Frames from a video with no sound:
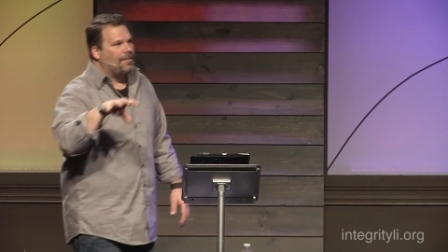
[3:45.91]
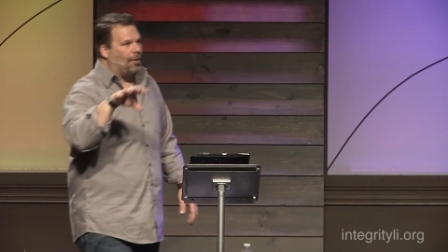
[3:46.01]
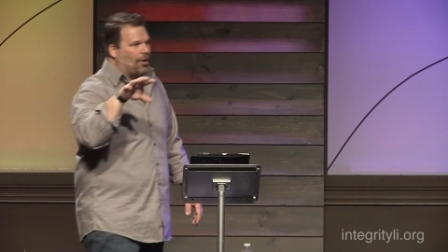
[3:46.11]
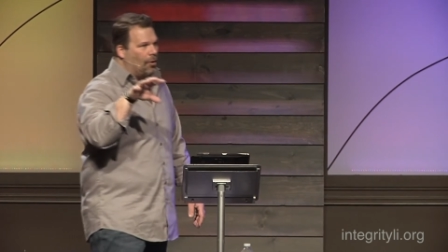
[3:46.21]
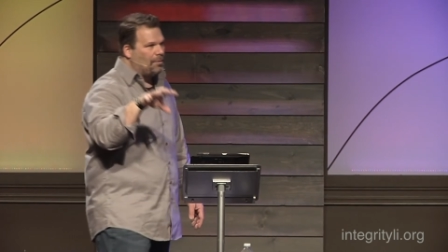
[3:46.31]

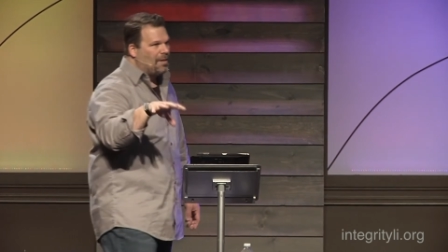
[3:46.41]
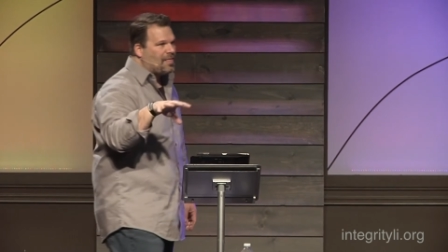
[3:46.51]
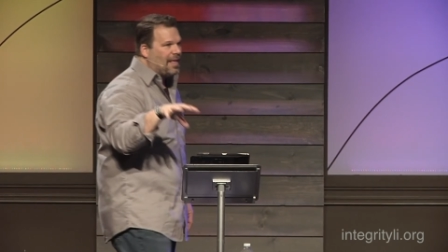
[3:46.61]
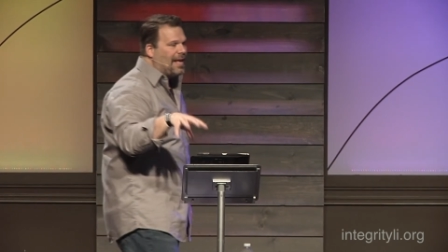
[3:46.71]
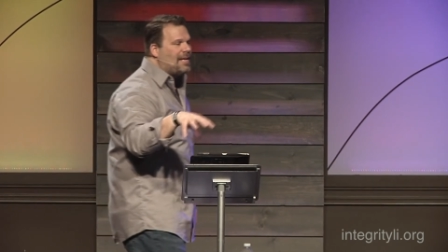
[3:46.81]
There are going to be
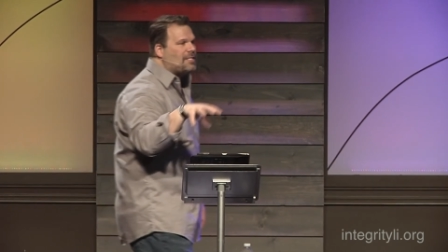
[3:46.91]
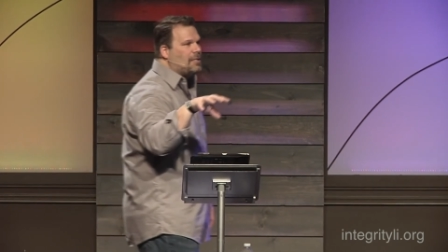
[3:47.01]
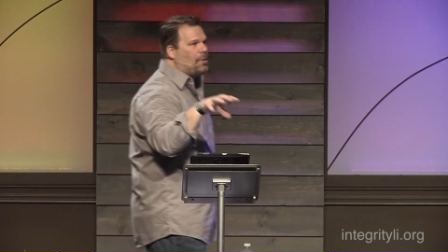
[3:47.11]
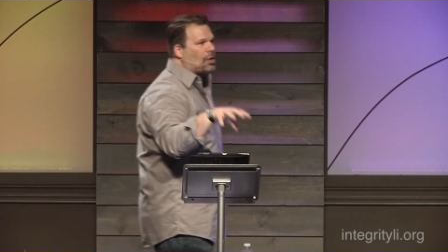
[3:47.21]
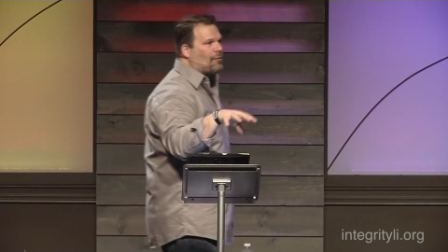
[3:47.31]
things
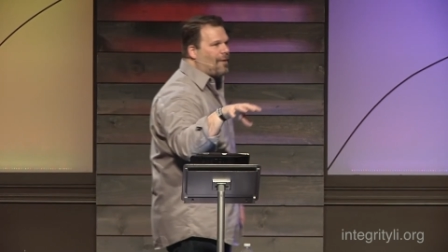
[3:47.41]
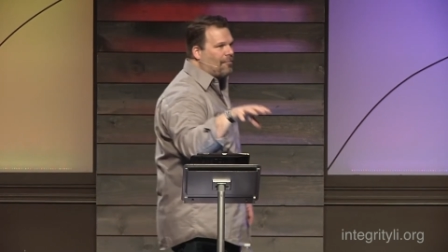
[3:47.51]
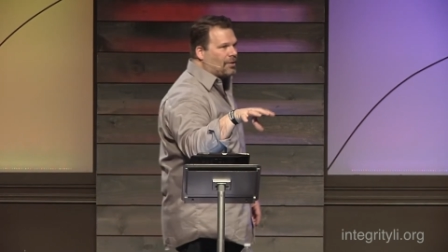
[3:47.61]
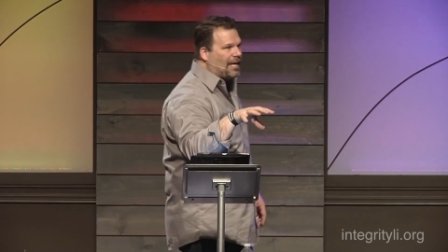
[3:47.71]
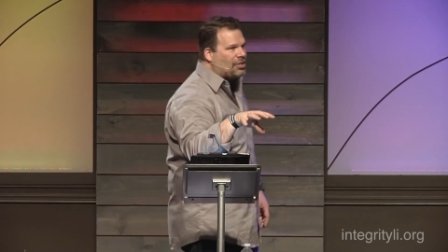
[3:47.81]
in the book of
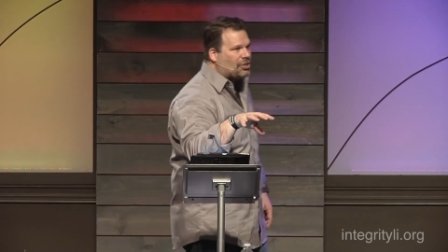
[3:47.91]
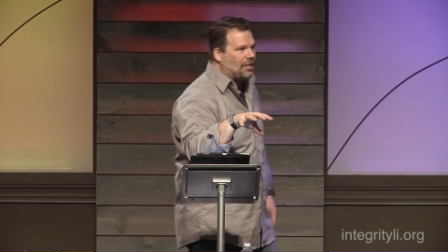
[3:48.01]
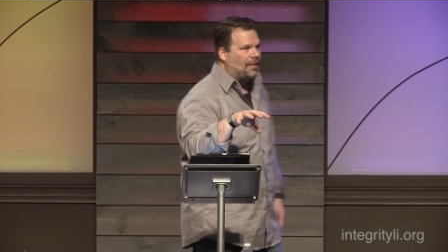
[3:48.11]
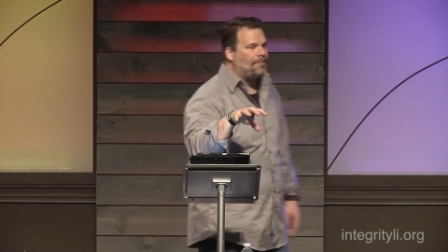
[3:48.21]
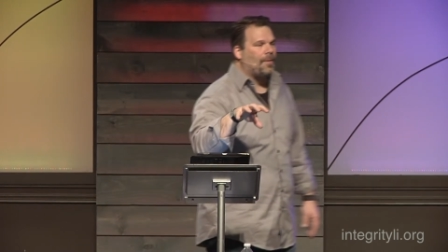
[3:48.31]

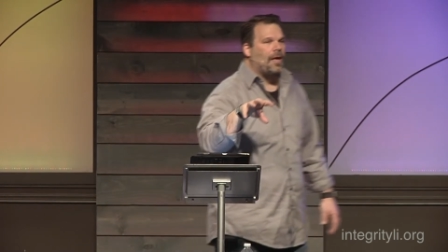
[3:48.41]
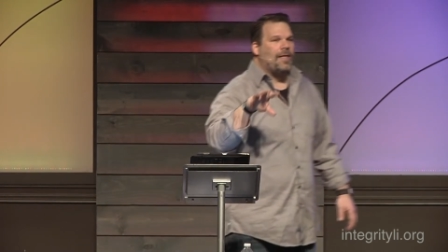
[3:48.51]
Revelation